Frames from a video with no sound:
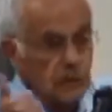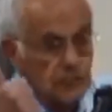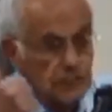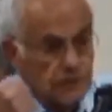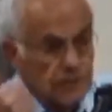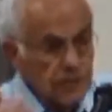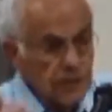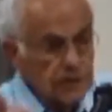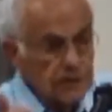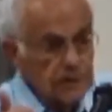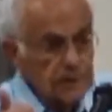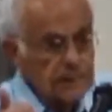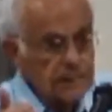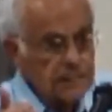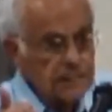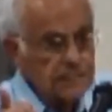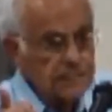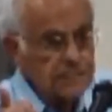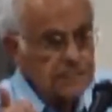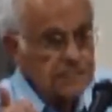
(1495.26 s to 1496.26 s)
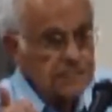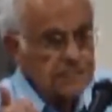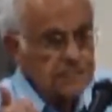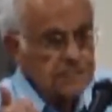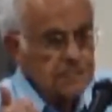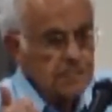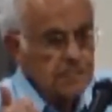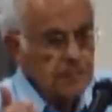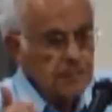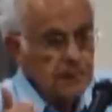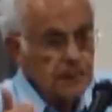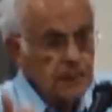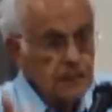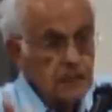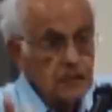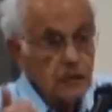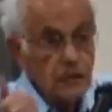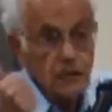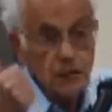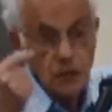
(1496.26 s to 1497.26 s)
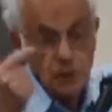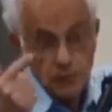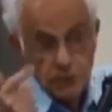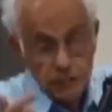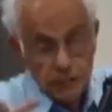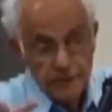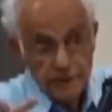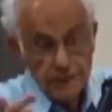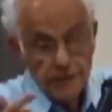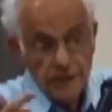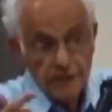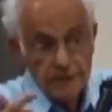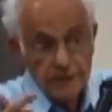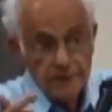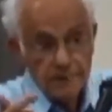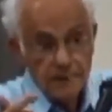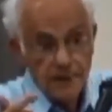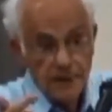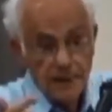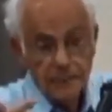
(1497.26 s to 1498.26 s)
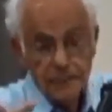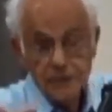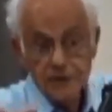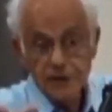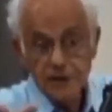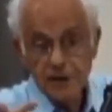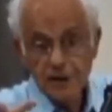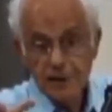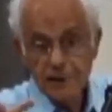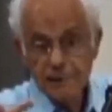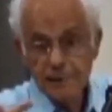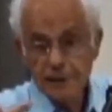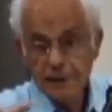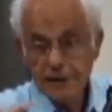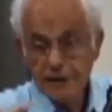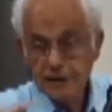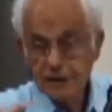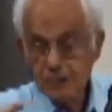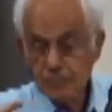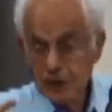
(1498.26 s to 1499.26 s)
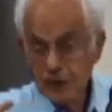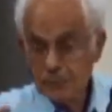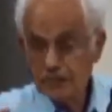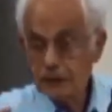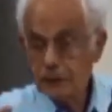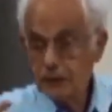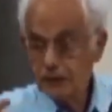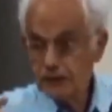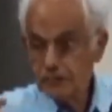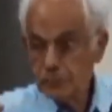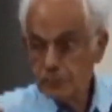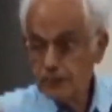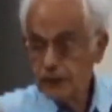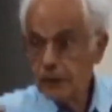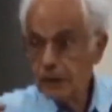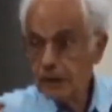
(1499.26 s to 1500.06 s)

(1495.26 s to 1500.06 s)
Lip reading: Your son, your only son. After the expulsion of